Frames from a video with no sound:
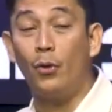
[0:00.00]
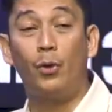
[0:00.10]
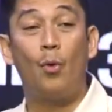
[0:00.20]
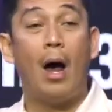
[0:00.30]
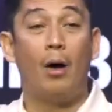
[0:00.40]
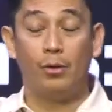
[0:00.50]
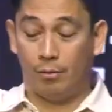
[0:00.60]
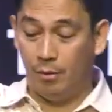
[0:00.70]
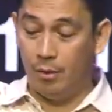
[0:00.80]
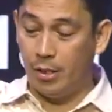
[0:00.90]
All
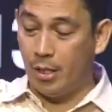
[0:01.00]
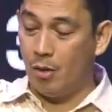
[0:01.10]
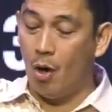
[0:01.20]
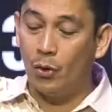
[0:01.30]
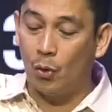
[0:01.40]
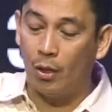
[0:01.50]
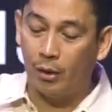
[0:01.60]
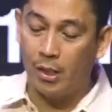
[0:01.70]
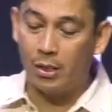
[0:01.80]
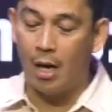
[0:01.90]
throughout
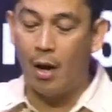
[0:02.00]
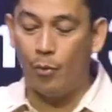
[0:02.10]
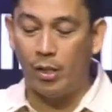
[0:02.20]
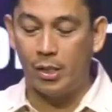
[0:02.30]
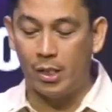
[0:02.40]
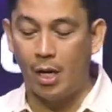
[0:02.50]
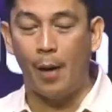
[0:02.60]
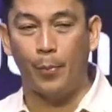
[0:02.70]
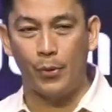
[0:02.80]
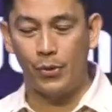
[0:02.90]
his time with his
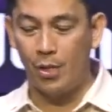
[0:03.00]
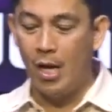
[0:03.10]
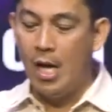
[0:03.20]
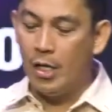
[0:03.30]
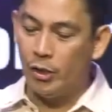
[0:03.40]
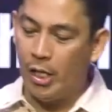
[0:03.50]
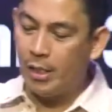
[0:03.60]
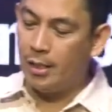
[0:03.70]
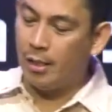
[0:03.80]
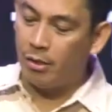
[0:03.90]
disciples,
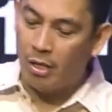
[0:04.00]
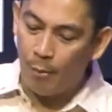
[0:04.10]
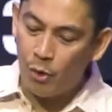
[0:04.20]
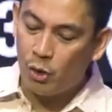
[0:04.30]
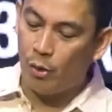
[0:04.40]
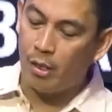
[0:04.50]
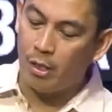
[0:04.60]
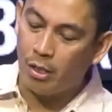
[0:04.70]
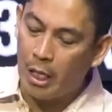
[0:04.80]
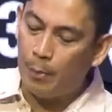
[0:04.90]
Jesus had
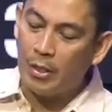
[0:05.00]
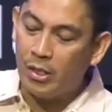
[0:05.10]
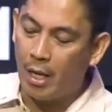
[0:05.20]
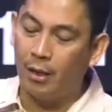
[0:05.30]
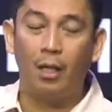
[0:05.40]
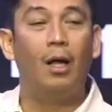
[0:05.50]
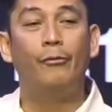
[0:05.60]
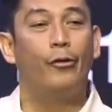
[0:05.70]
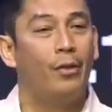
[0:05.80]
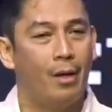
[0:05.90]
demonstrated a deep and tender
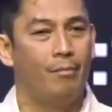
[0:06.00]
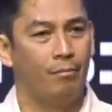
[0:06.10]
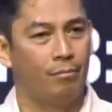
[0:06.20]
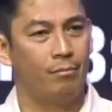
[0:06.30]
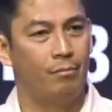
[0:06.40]
love for them.